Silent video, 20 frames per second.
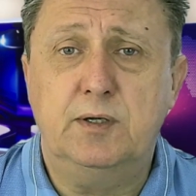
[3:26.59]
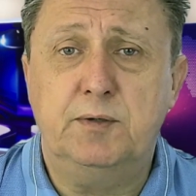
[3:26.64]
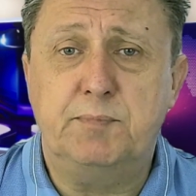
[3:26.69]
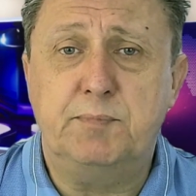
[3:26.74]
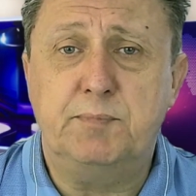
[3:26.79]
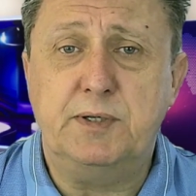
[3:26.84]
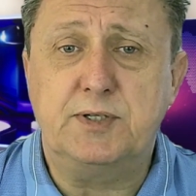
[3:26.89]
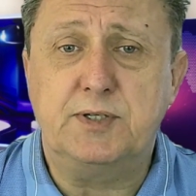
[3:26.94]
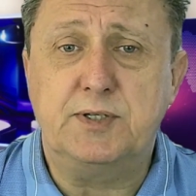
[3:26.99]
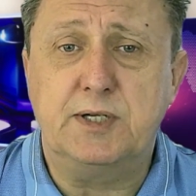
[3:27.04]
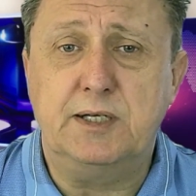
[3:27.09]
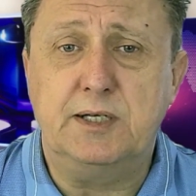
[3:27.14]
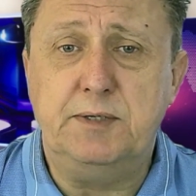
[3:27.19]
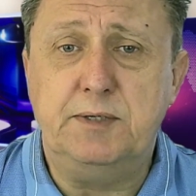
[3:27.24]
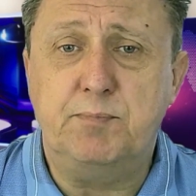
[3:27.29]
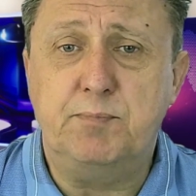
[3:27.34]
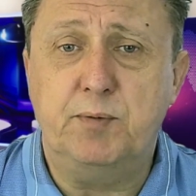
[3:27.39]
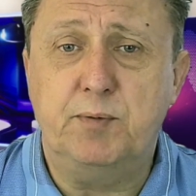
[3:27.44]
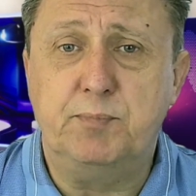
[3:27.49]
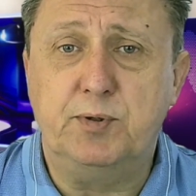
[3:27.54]
basically
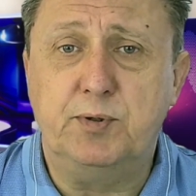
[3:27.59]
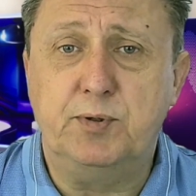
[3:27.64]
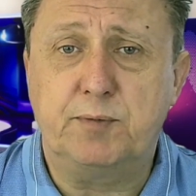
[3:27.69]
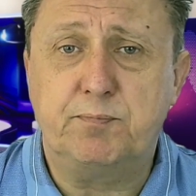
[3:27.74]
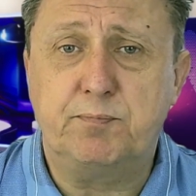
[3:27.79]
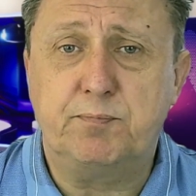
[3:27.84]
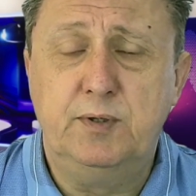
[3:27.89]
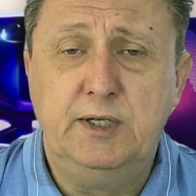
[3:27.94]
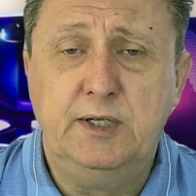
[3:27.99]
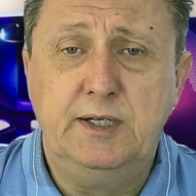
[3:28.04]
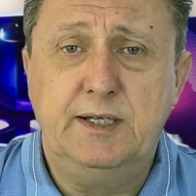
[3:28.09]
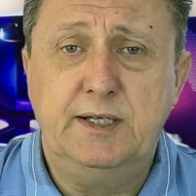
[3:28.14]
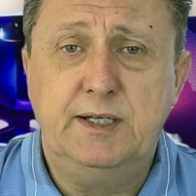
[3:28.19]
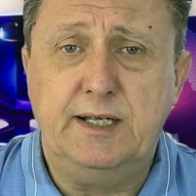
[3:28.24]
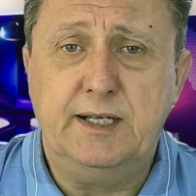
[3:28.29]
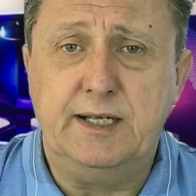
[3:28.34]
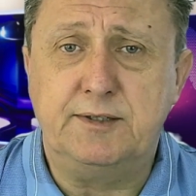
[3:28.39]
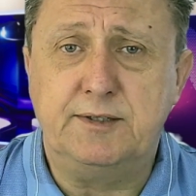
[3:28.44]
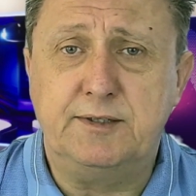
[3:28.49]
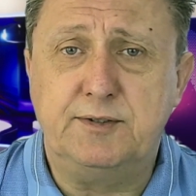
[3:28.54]
pump it up
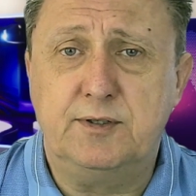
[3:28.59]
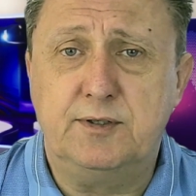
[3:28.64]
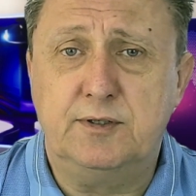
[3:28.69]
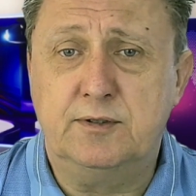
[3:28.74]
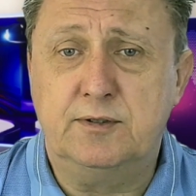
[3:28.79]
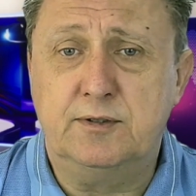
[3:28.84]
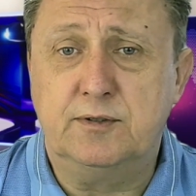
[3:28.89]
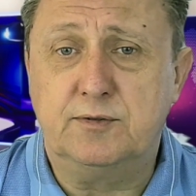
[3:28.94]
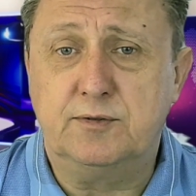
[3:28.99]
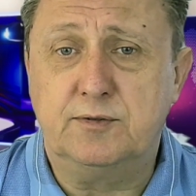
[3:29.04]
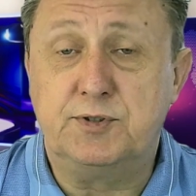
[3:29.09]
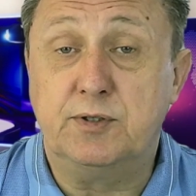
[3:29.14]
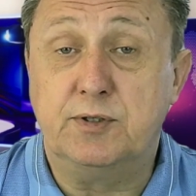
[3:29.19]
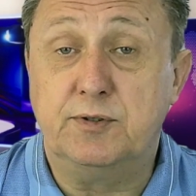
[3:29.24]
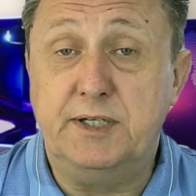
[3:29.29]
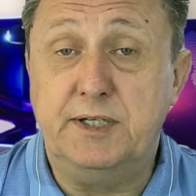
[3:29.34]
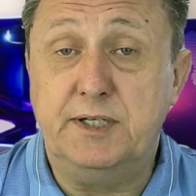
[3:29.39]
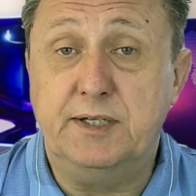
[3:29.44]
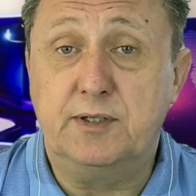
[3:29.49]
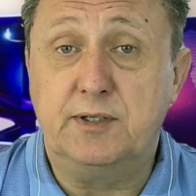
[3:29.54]
until
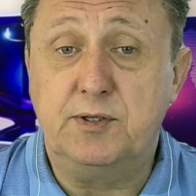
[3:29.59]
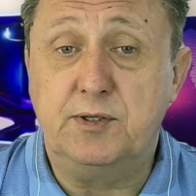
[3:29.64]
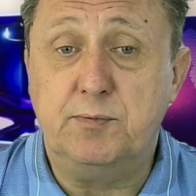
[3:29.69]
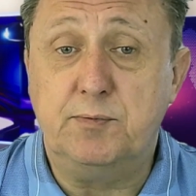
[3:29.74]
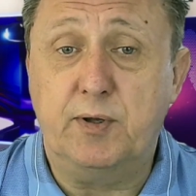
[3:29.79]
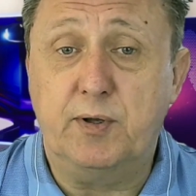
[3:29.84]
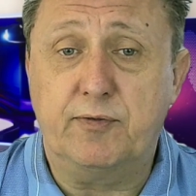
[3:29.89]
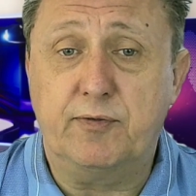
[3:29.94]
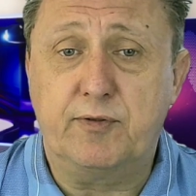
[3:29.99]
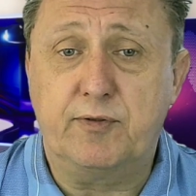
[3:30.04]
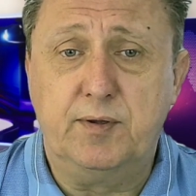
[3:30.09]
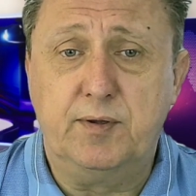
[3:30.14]
the end of the month.